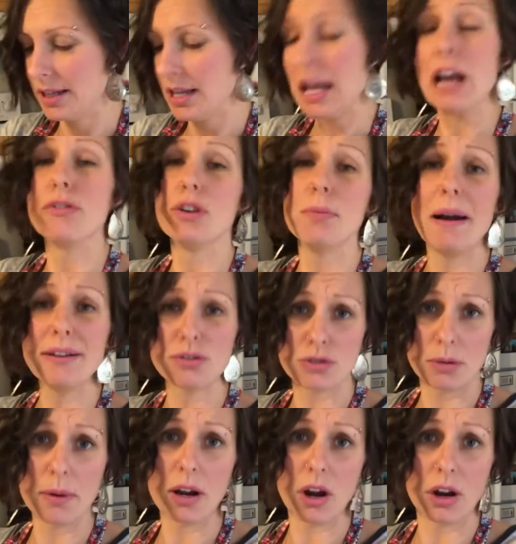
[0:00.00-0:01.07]
If you buy
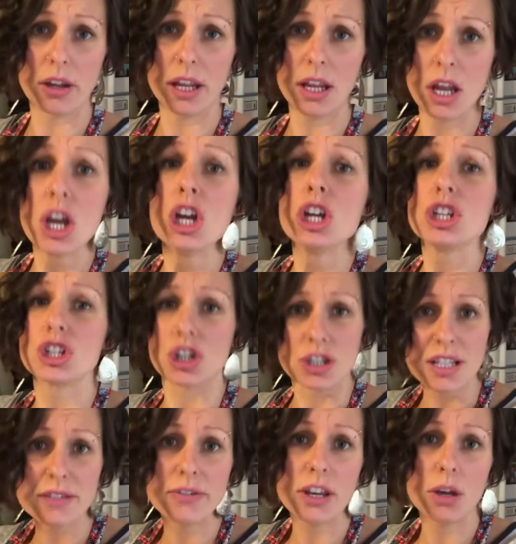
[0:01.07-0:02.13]
store-bought garlic, turn
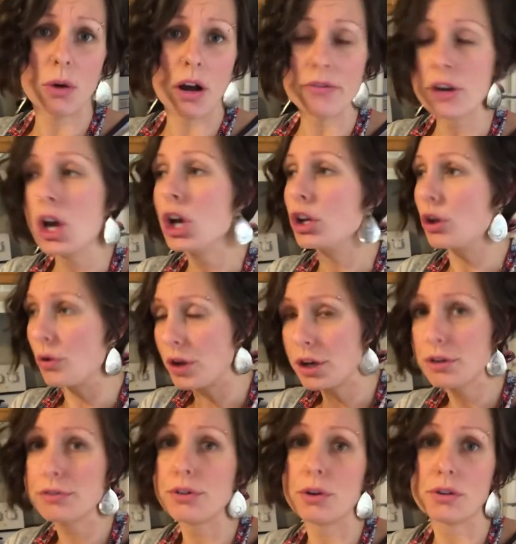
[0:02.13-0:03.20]
this video off, go get your
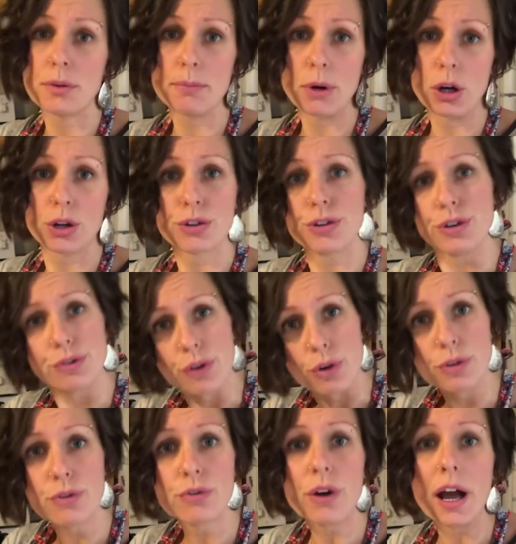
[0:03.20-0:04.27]
frozen burgers and your
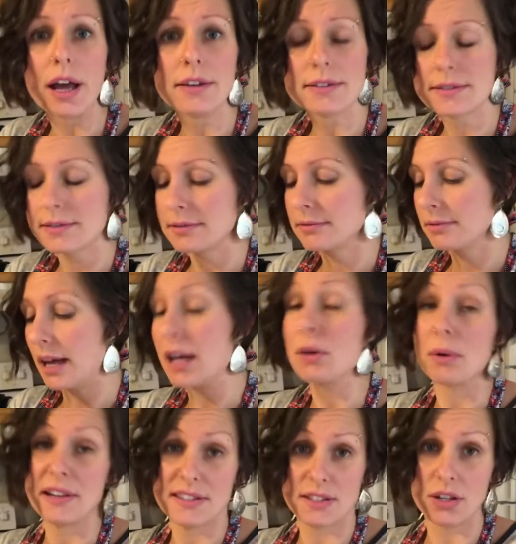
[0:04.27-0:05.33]
frozen fries. I don't
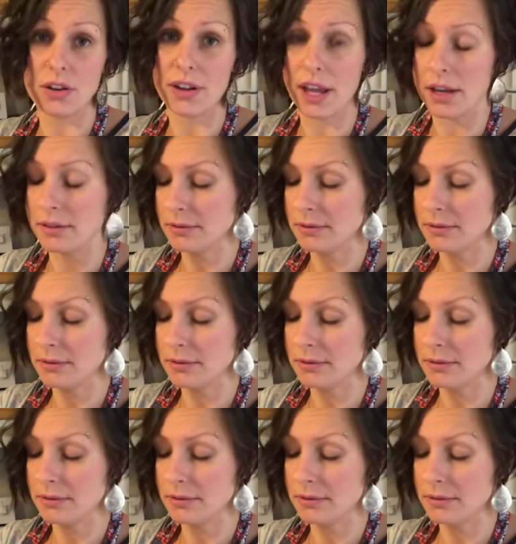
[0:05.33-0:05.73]
want to see you again.